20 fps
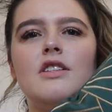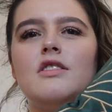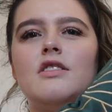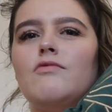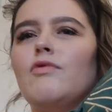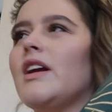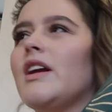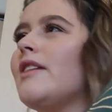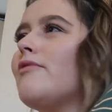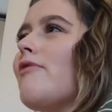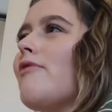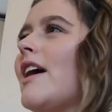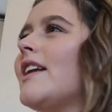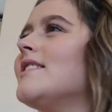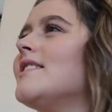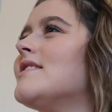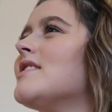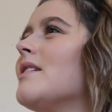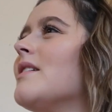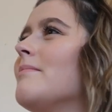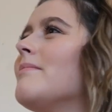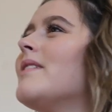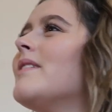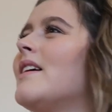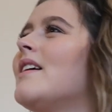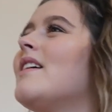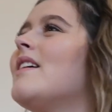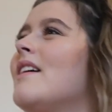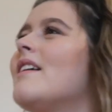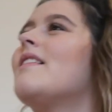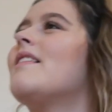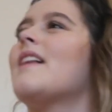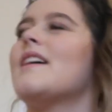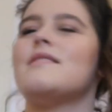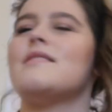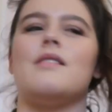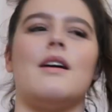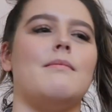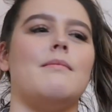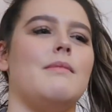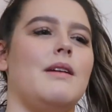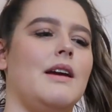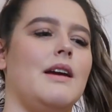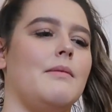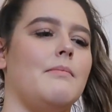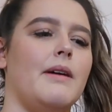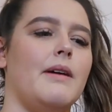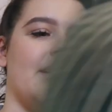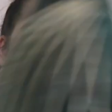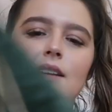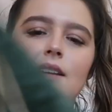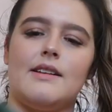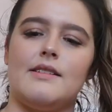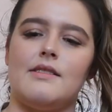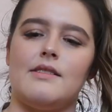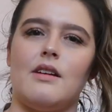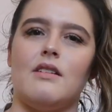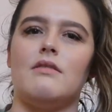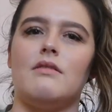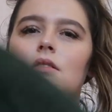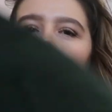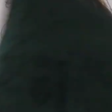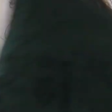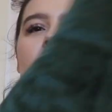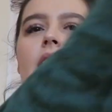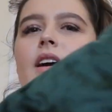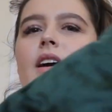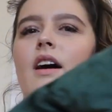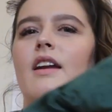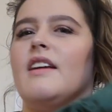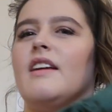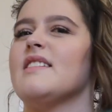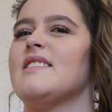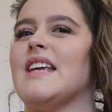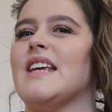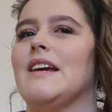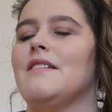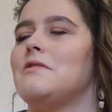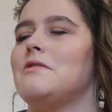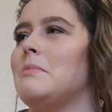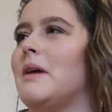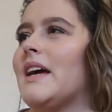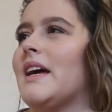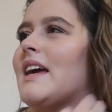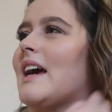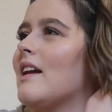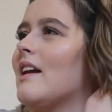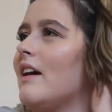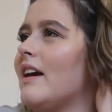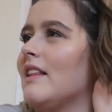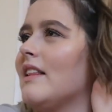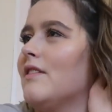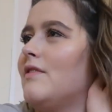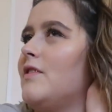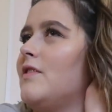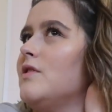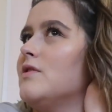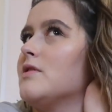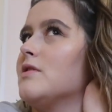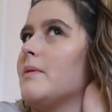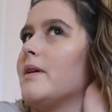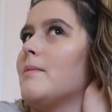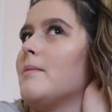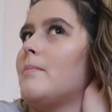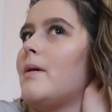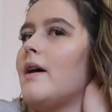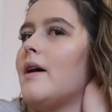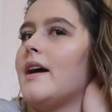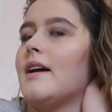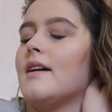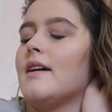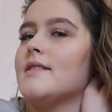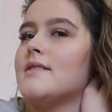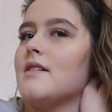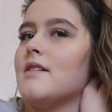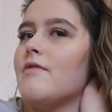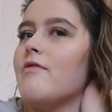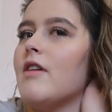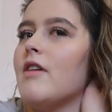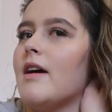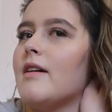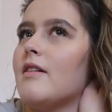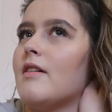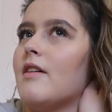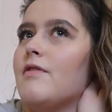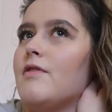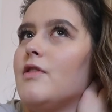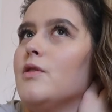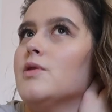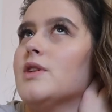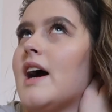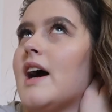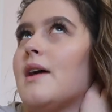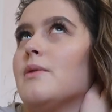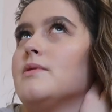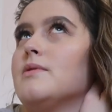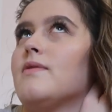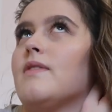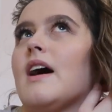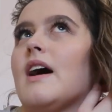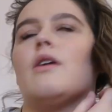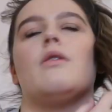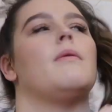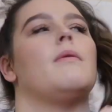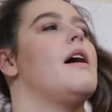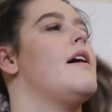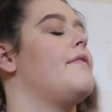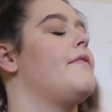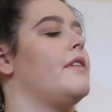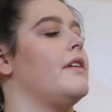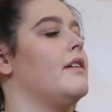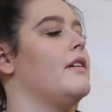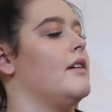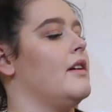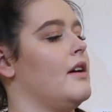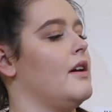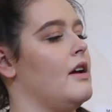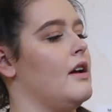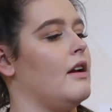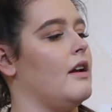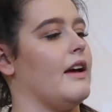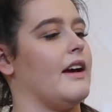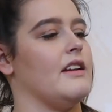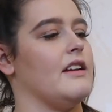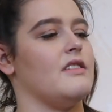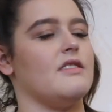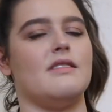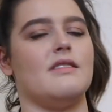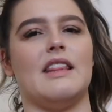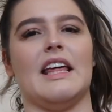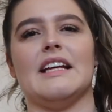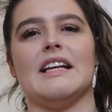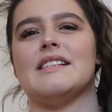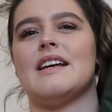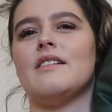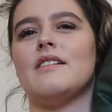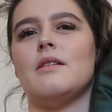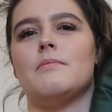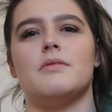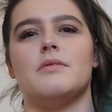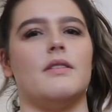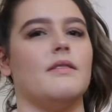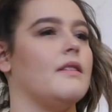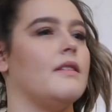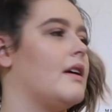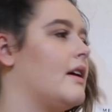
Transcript: it's just really random. That's what I mean, but it's like so cool. Like, and it saves me again, like in the future when I'm buying like stuff for like a future house, flat or whatever. Like, it just, things add up, don't